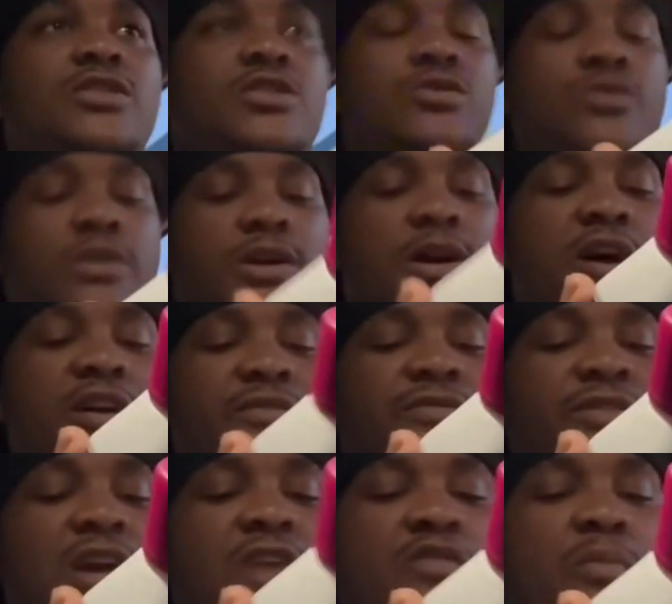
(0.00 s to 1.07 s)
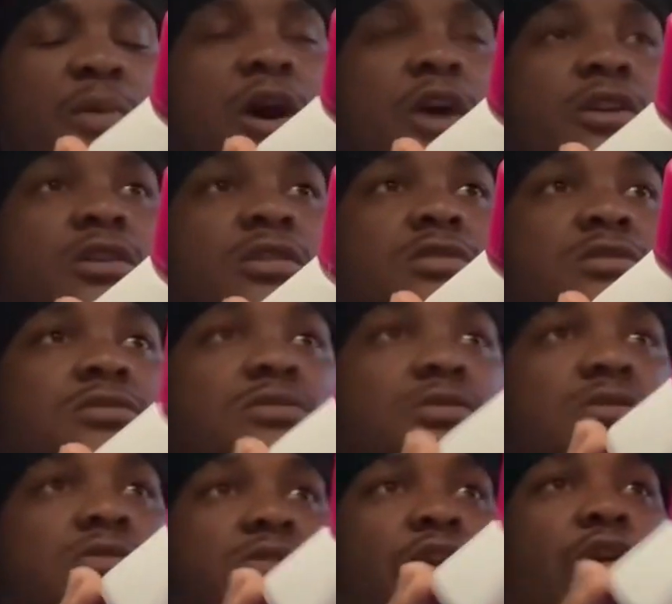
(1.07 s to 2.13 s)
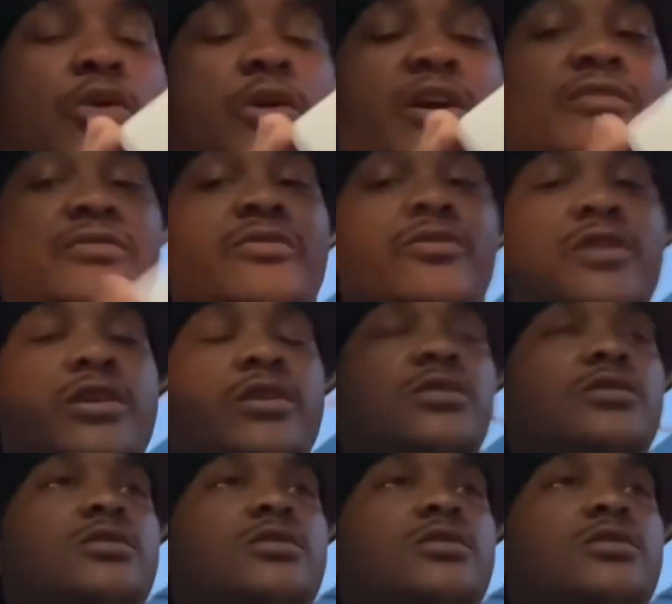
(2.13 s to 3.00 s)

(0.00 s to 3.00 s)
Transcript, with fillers: to it. Unflavored powder. Grit free.